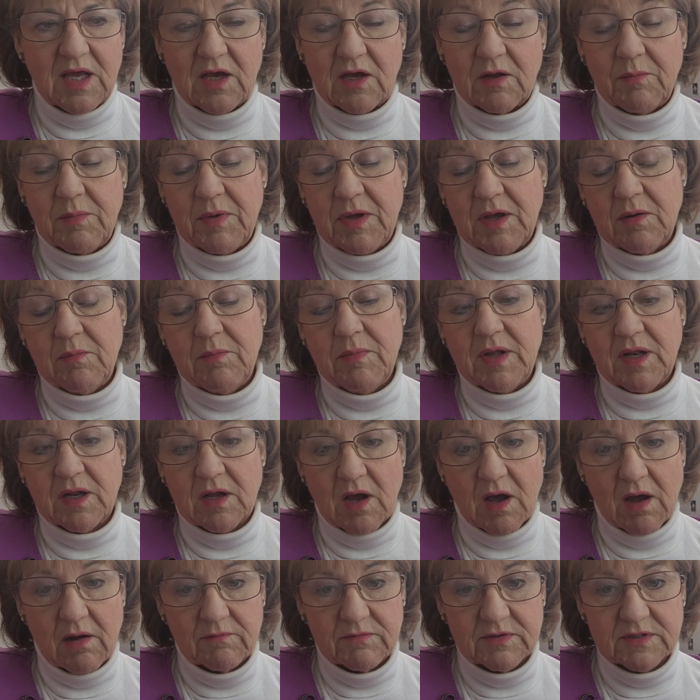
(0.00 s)
could be in mid
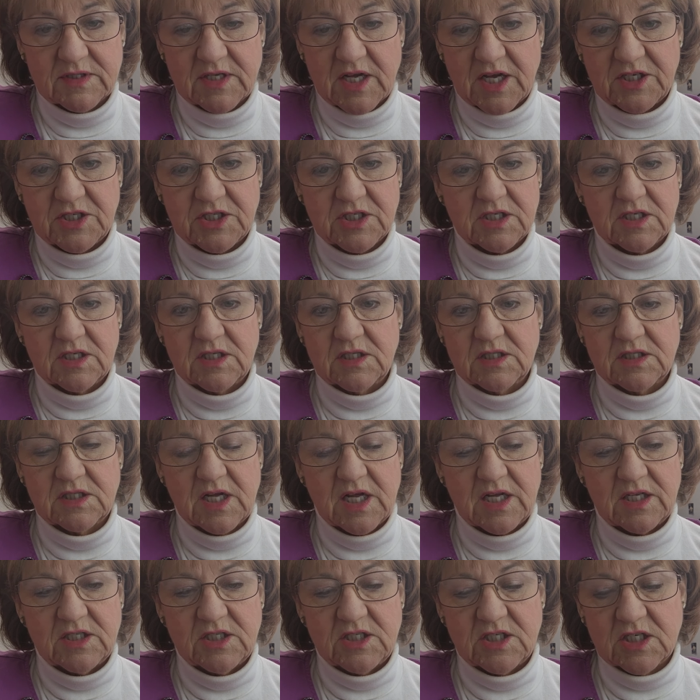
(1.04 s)
conversations
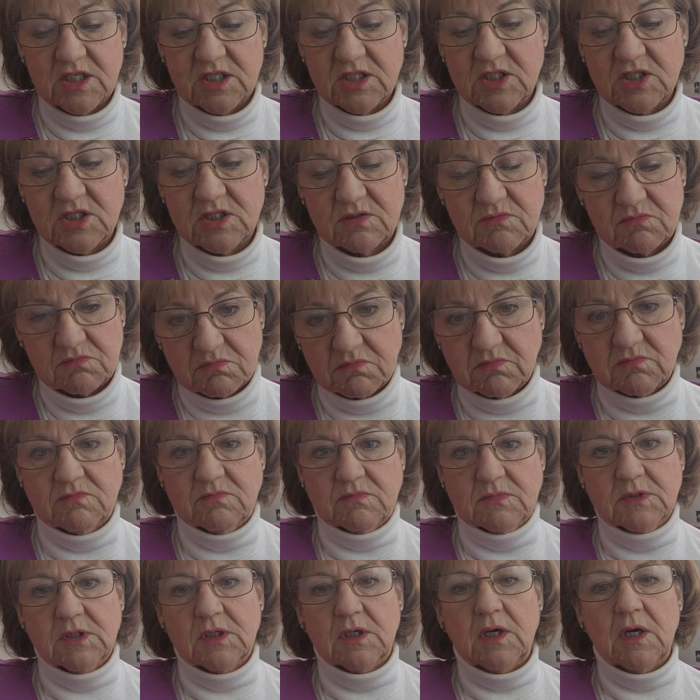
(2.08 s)
and just
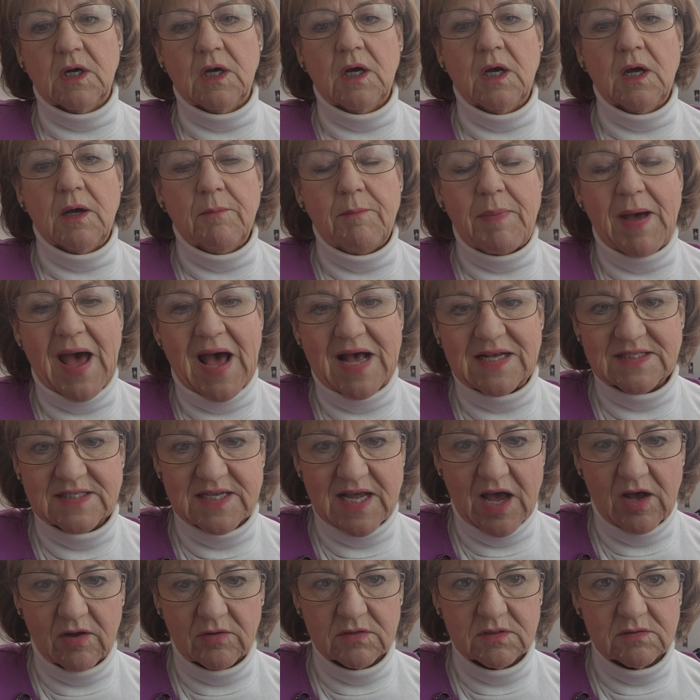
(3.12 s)
pass
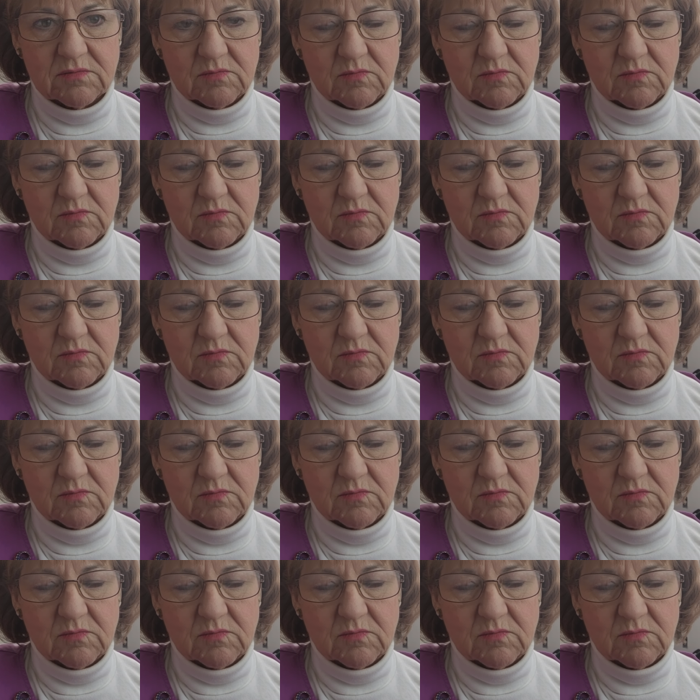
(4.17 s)
out.